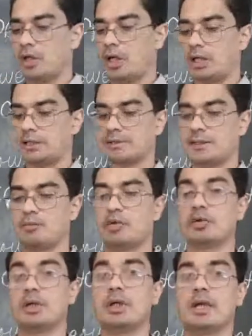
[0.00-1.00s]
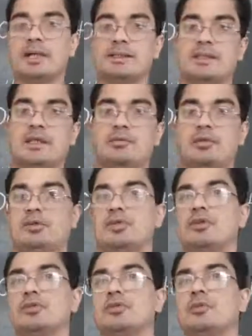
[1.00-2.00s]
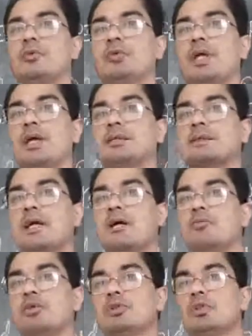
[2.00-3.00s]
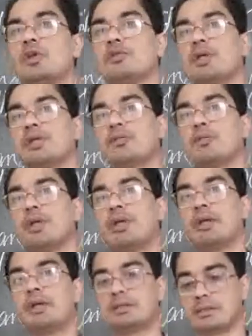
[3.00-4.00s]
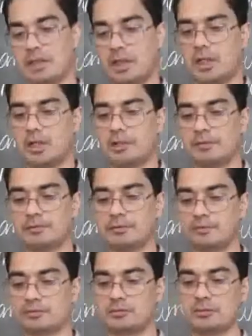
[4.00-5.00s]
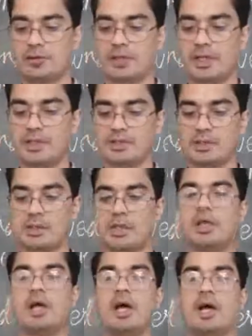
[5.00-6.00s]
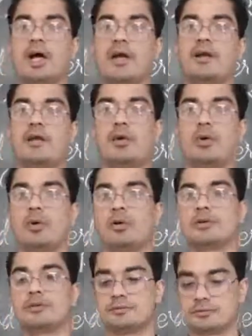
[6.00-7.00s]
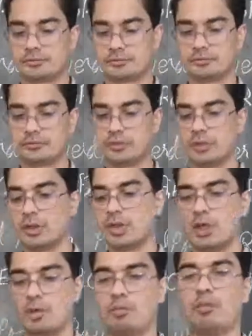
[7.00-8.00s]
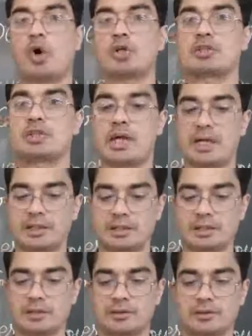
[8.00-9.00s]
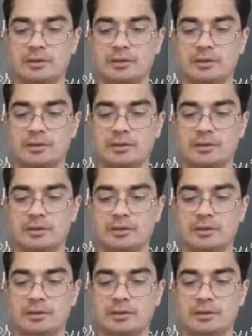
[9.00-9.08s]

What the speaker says: are some of the examples. So some of the examples of these minerals are, one is iron ore, bauxite,